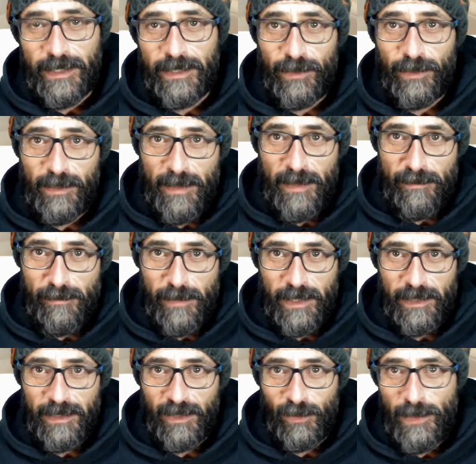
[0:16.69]
and you
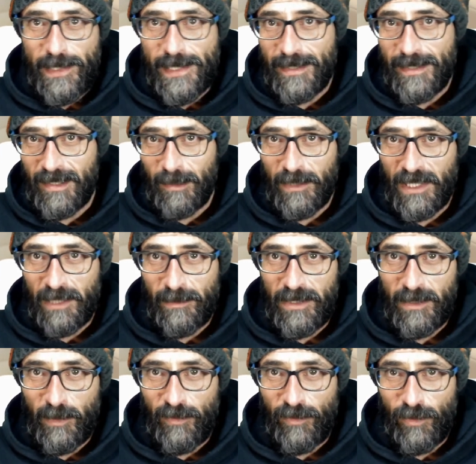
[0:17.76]
remember that we had some
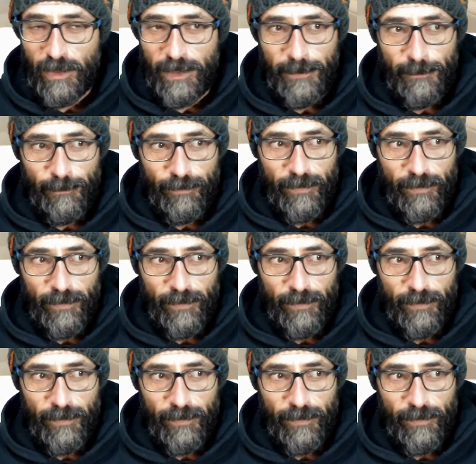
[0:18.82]
troubles before.